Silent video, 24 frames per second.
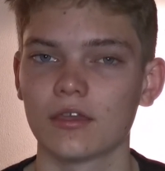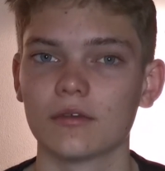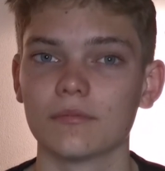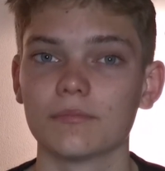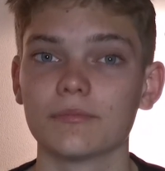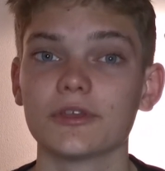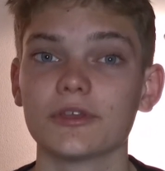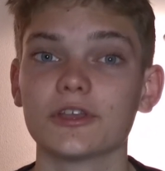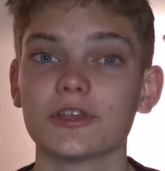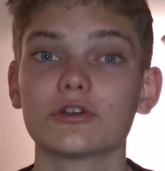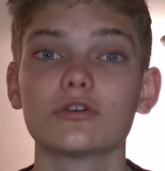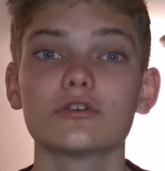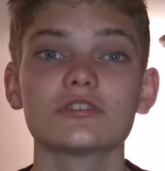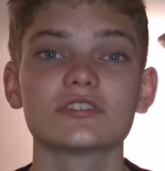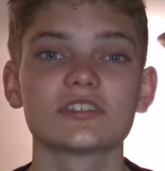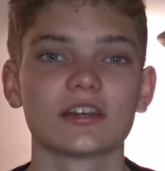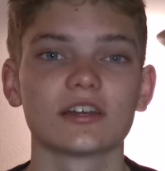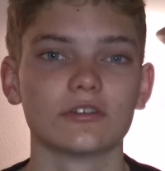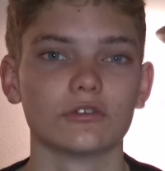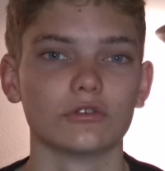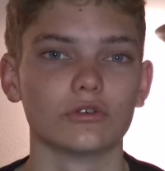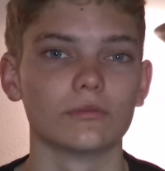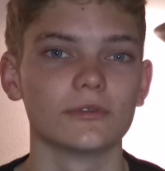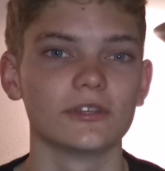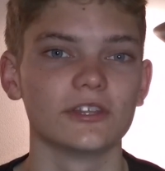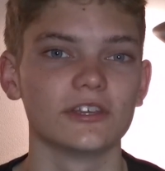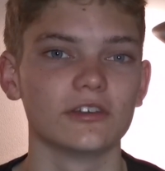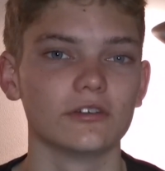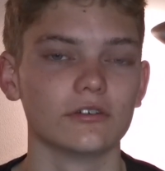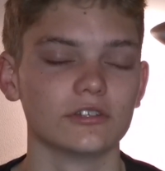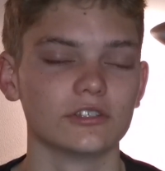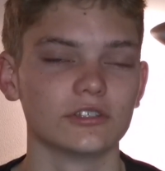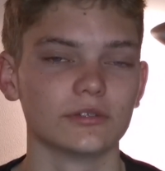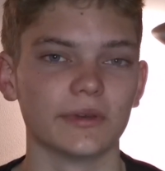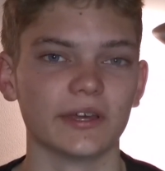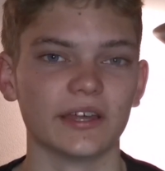Because I normally go
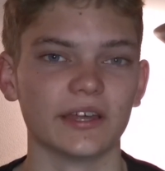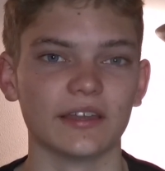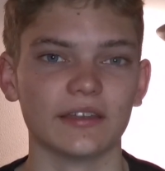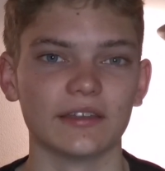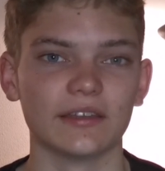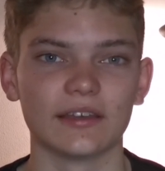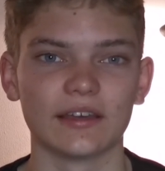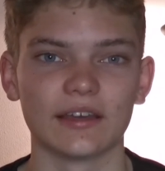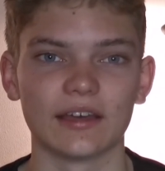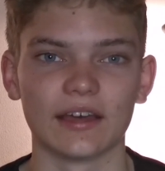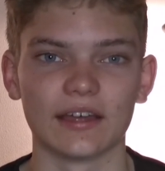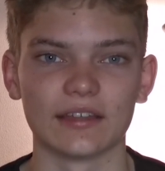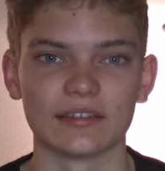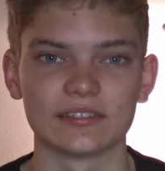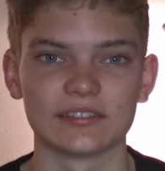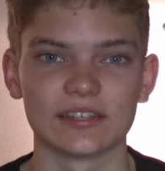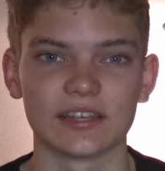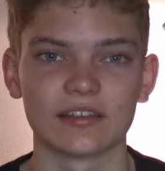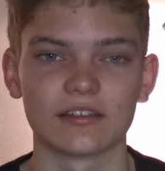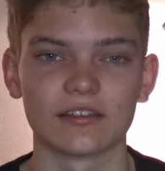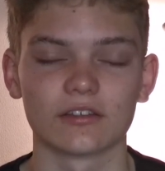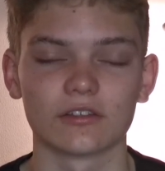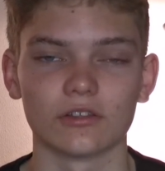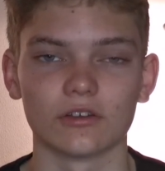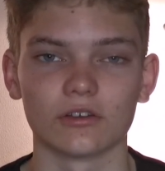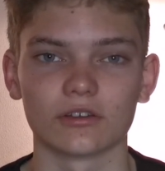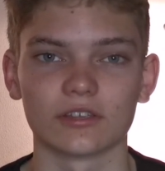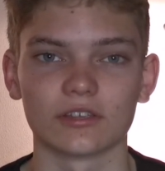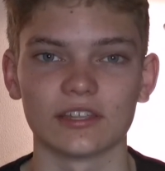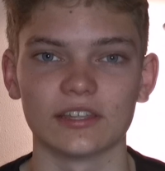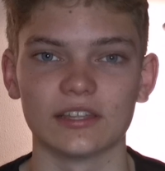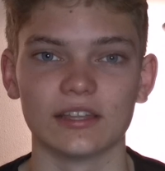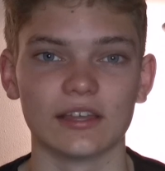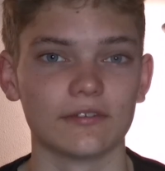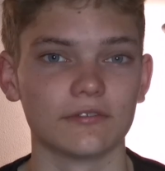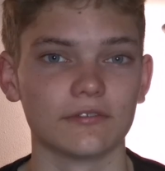to bed at 10 o'clock,
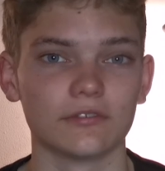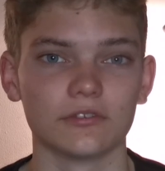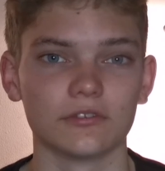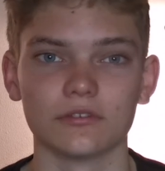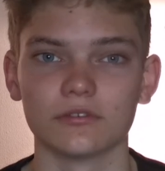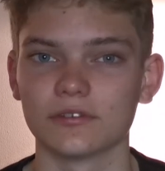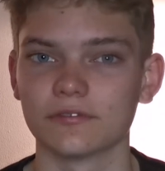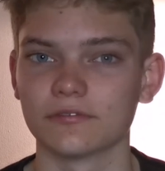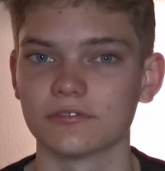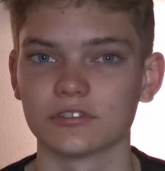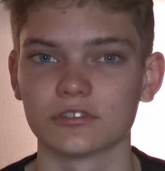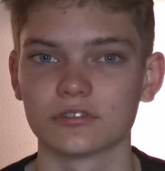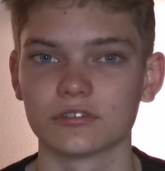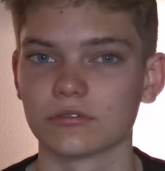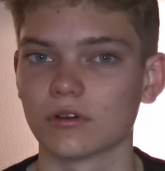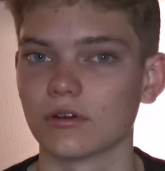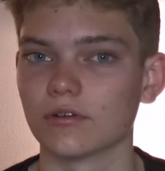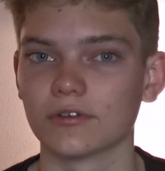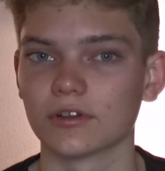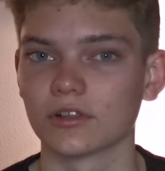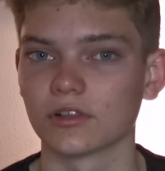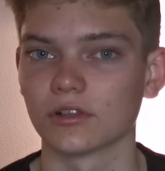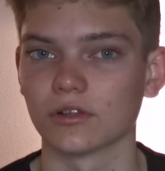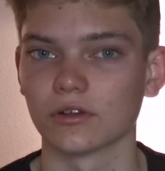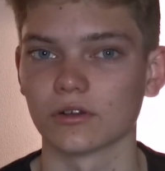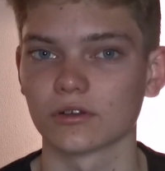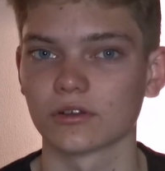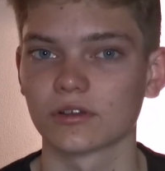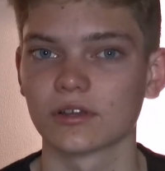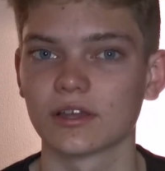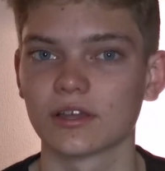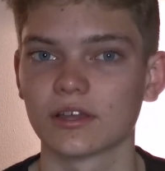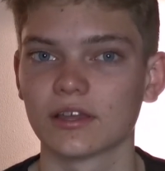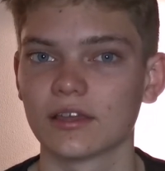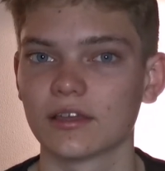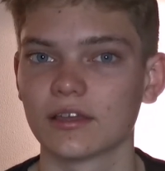11 or even 12 o'clock
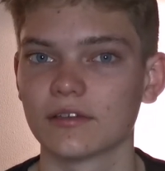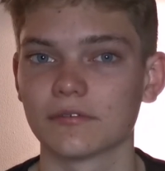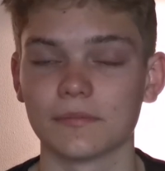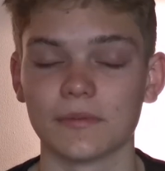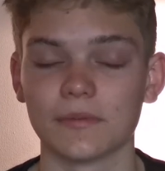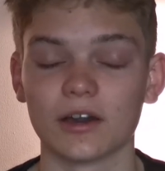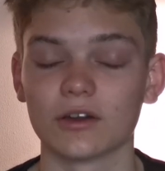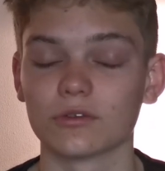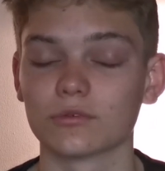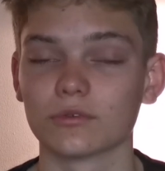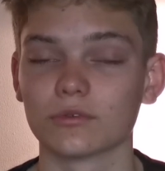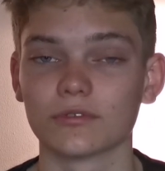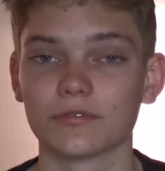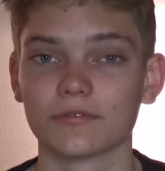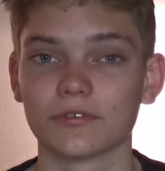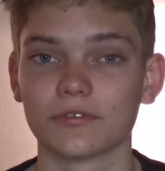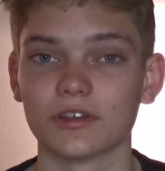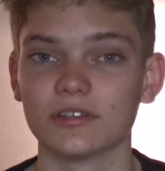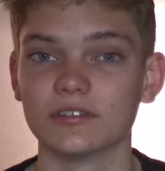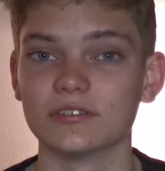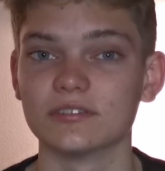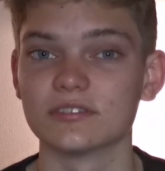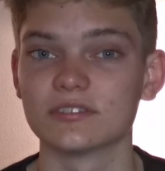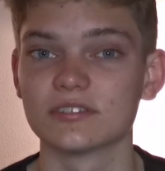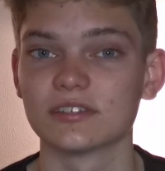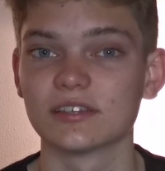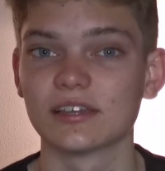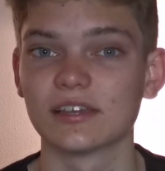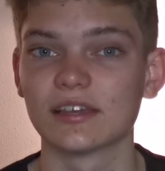if I'm out with friends,